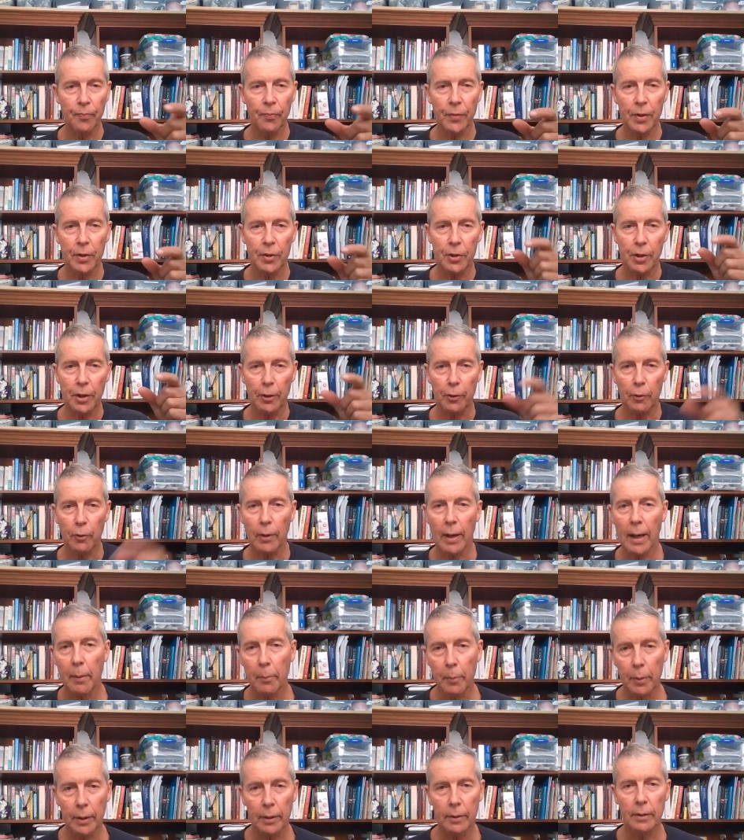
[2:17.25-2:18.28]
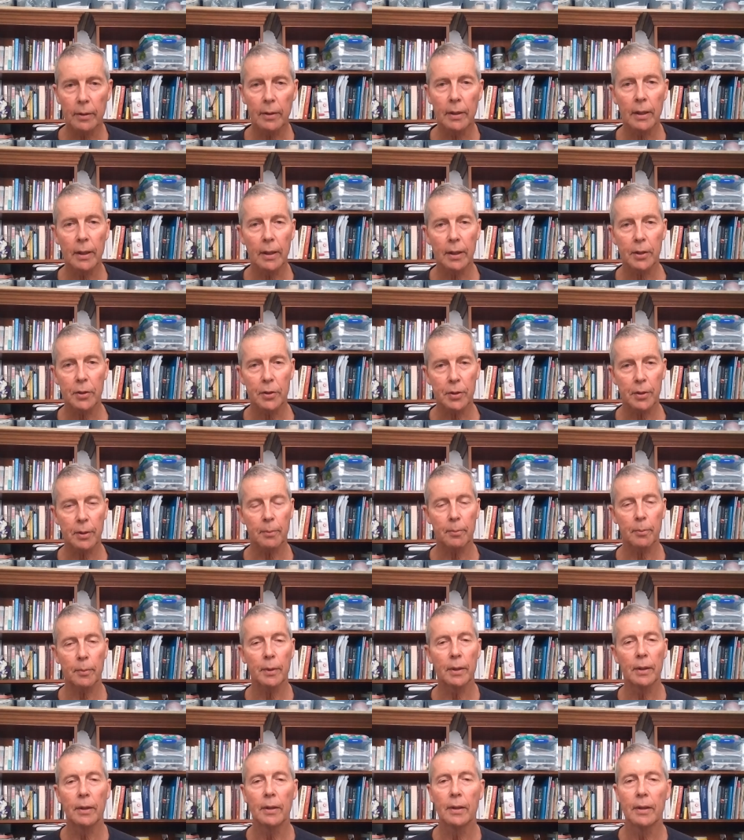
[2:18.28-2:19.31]
So grab some
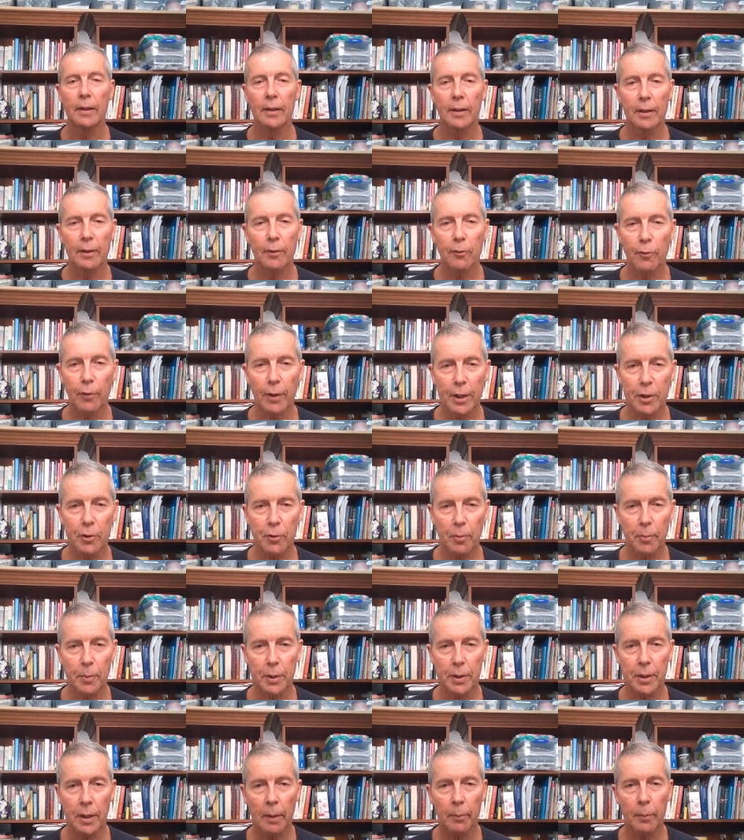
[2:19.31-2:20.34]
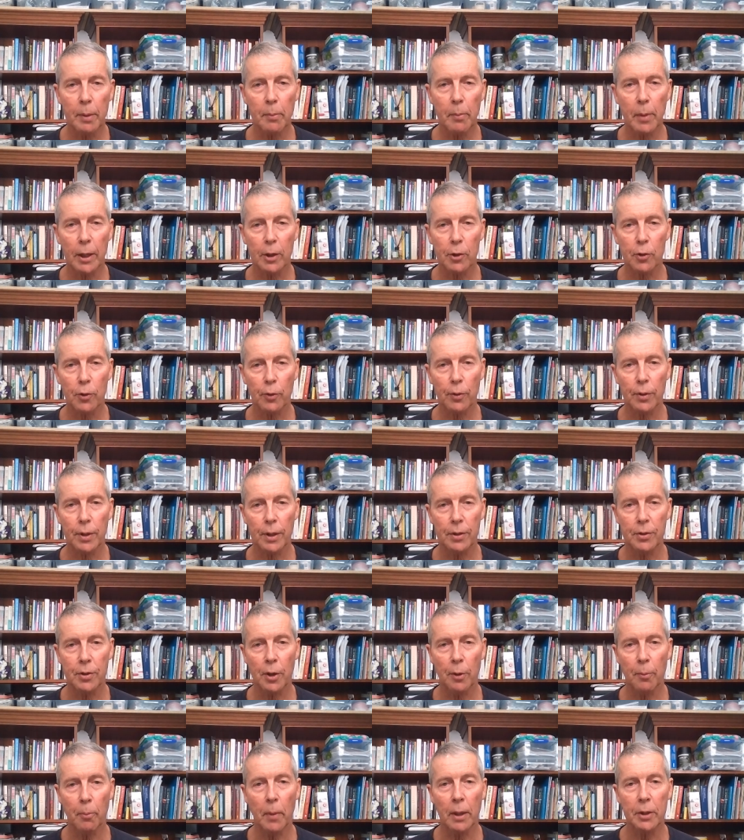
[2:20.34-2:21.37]
flesh from the tummy, make sure there's
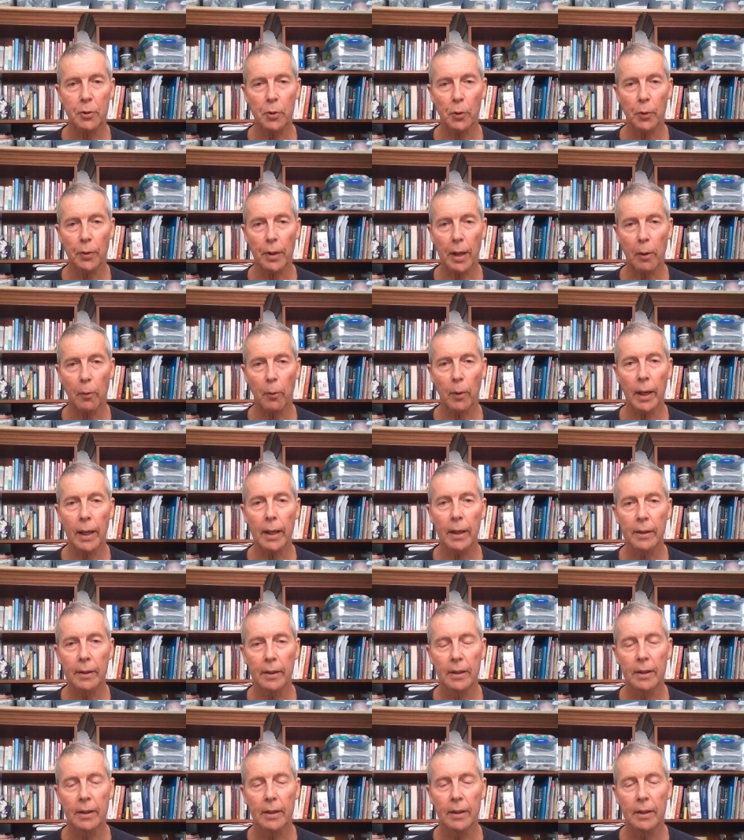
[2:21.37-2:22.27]
no muscle that way,